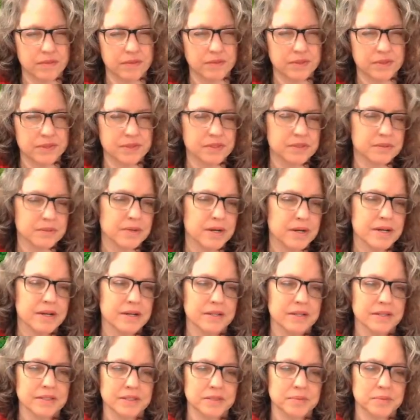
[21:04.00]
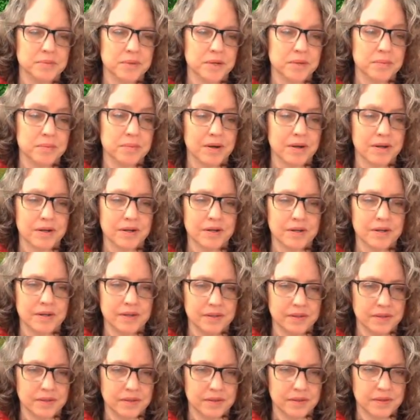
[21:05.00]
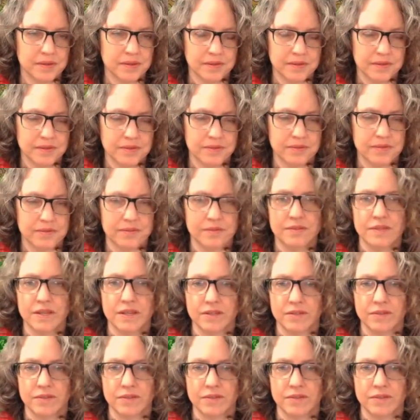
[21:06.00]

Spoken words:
once in a while a spare part. So it's not